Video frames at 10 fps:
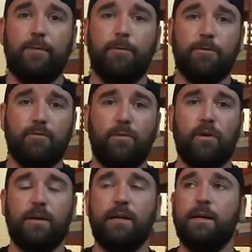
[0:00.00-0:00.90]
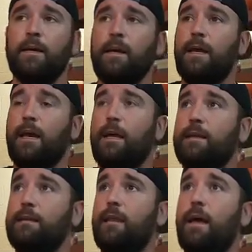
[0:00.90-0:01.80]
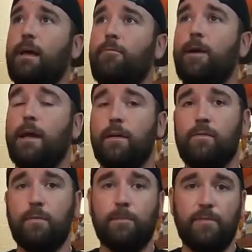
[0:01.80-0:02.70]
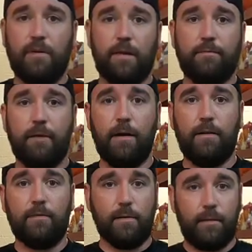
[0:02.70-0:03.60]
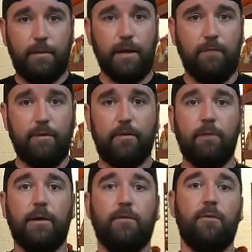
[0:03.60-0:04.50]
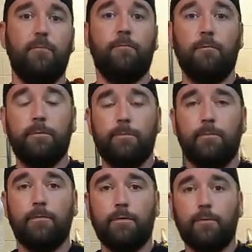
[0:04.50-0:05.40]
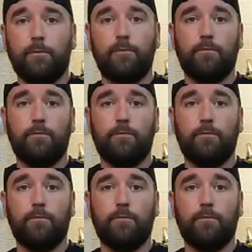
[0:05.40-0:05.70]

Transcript: We was working, and today we got some stuff done, so let me give you a quick tour before we pull the orders